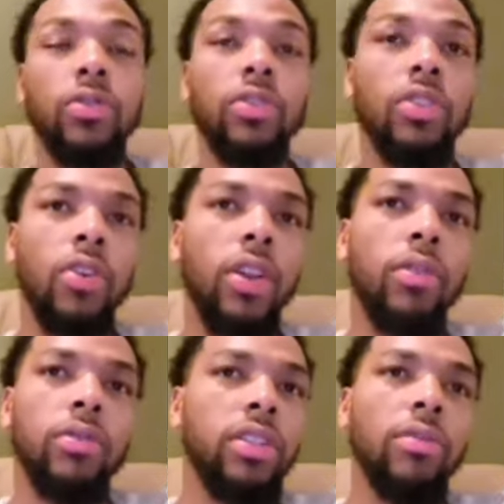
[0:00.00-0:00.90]
Mm-hmm. So, you know,
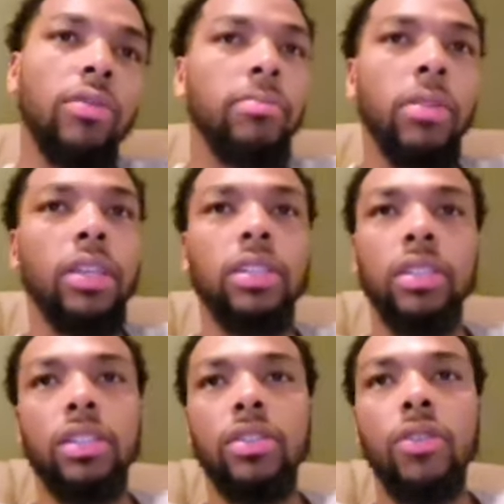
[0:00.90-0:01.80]
that was, that was a
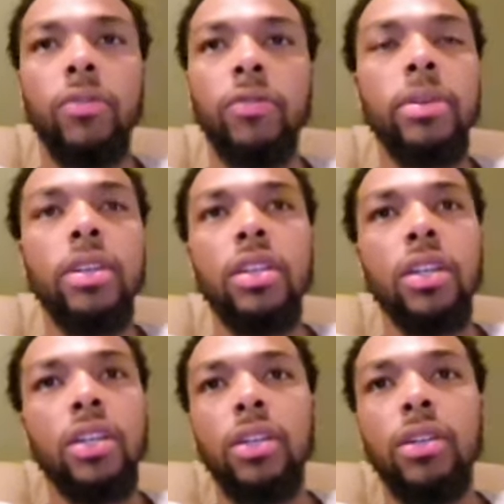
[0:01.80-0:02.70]
blessing, you know, for
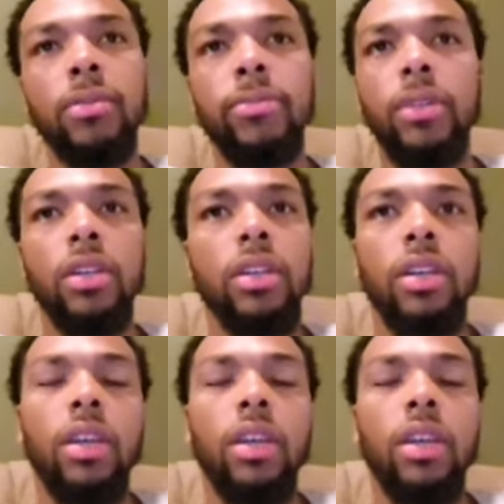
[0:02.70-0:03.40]
me. Um,